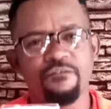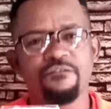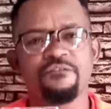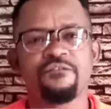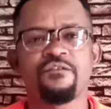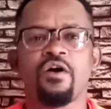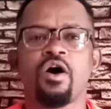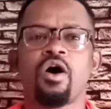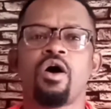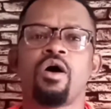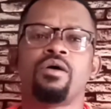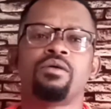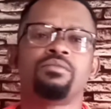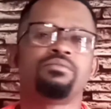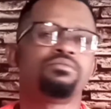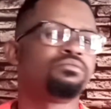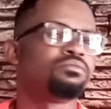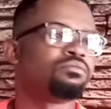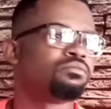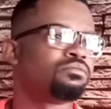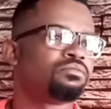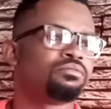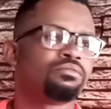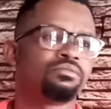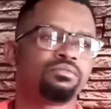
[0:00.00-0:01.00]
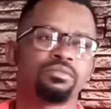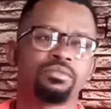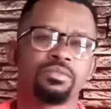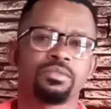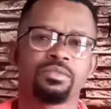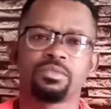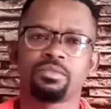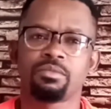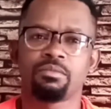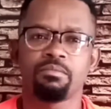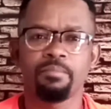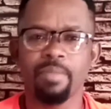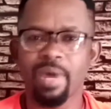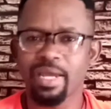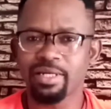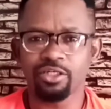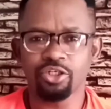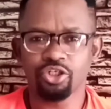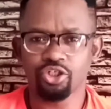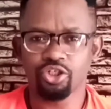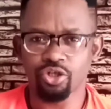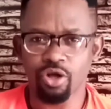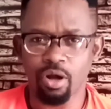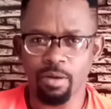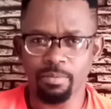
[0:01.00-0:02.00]
from
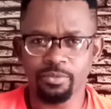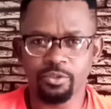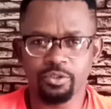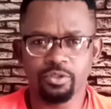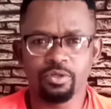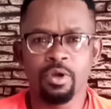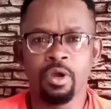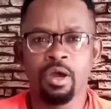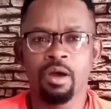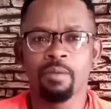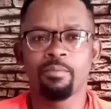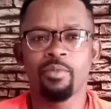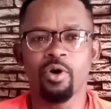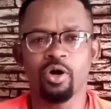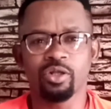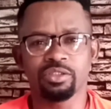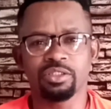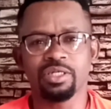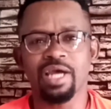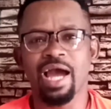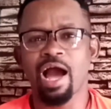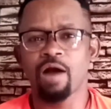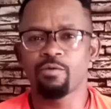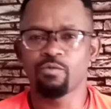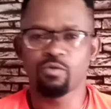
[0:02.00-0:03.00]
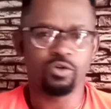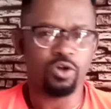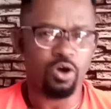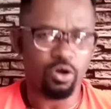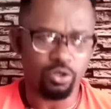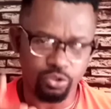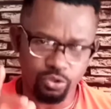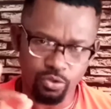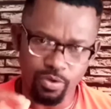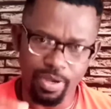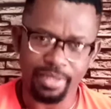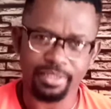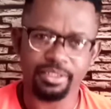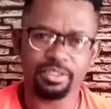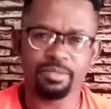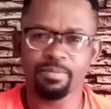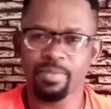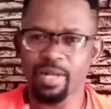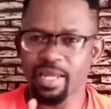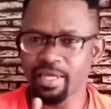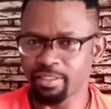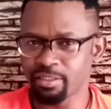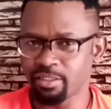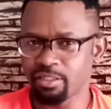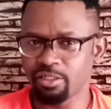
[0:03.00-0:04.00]
many shops. But I would also
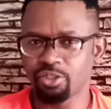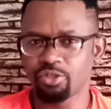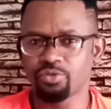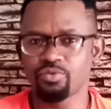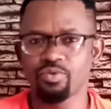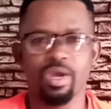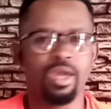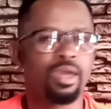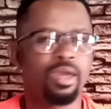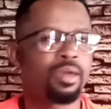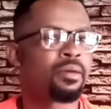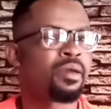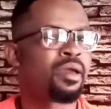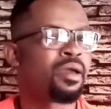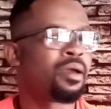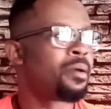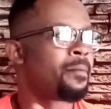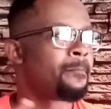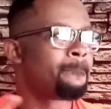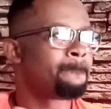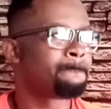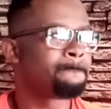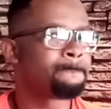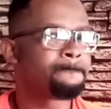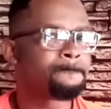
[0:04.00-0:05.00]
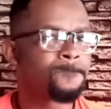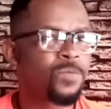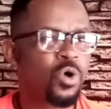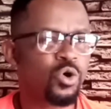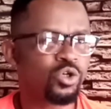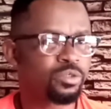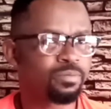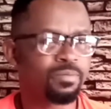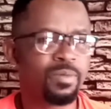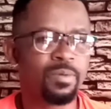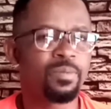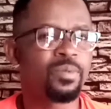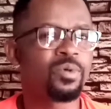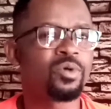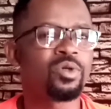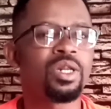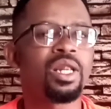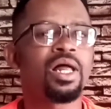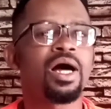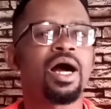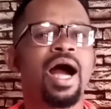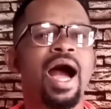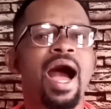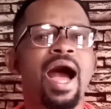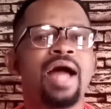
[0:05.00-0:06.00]
explain this way: most
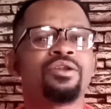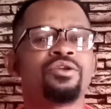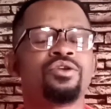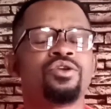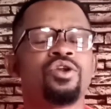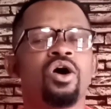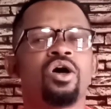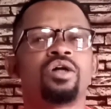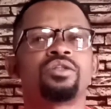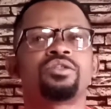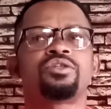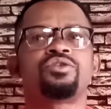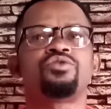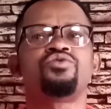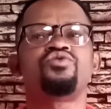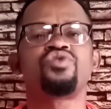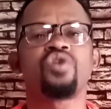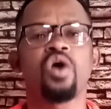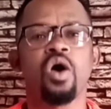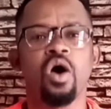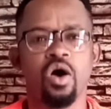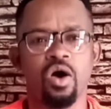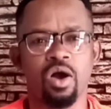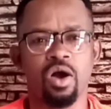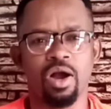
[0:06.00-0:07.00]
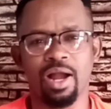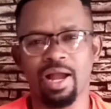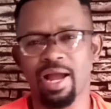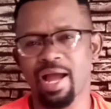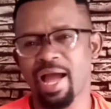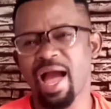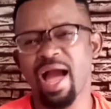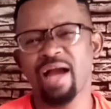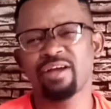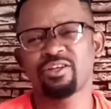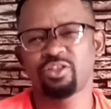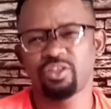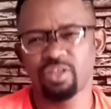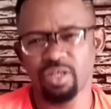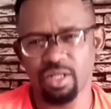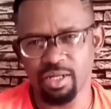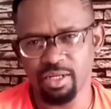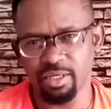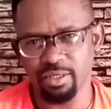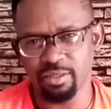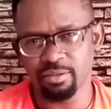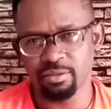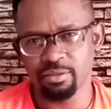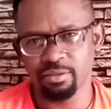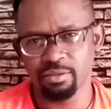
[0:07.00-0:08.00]
people are not wrong,
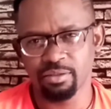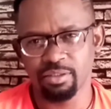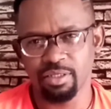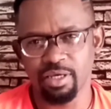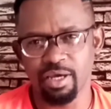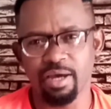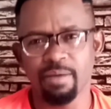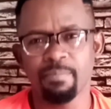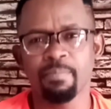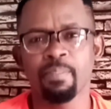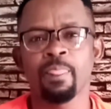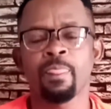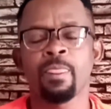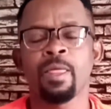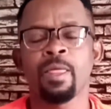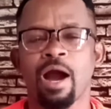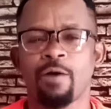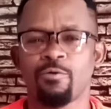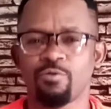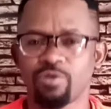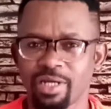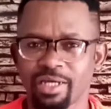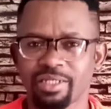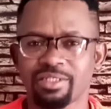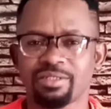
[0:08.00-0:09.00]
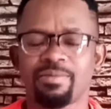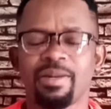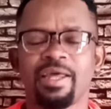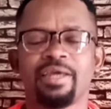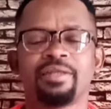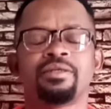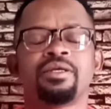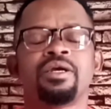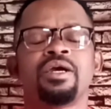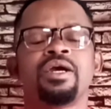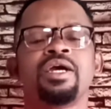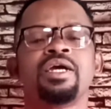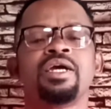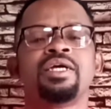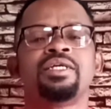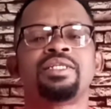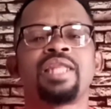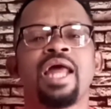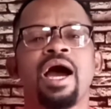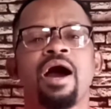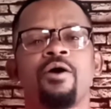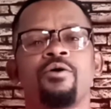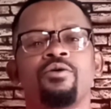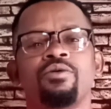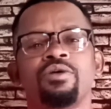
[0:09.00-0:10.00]
actually. Yeah, I would explain.
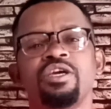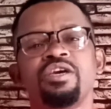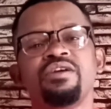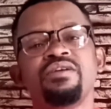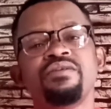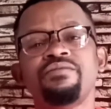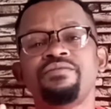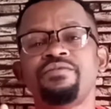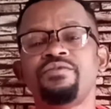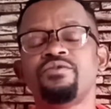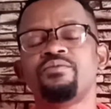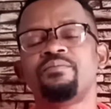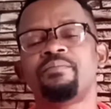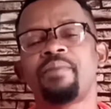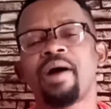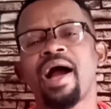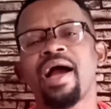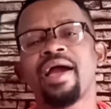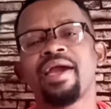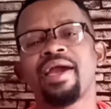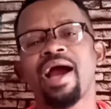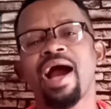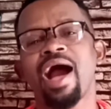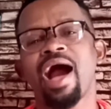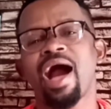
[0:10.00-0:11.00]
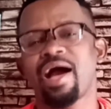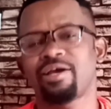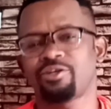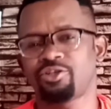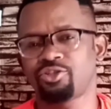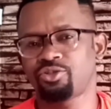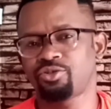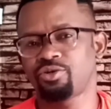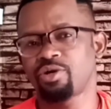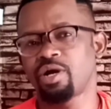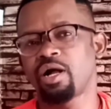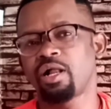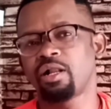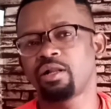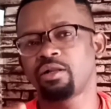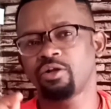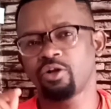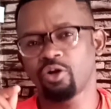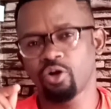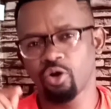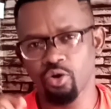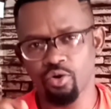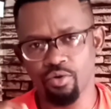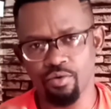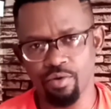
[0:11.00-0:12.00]
Now, if you buy
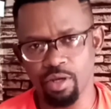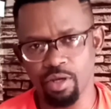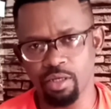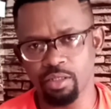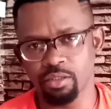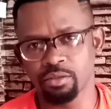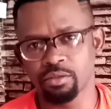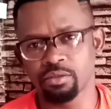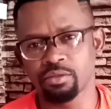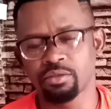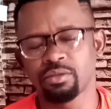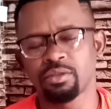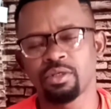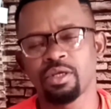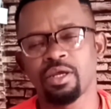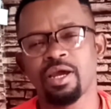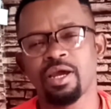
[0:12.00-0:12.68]
Astral Chlorine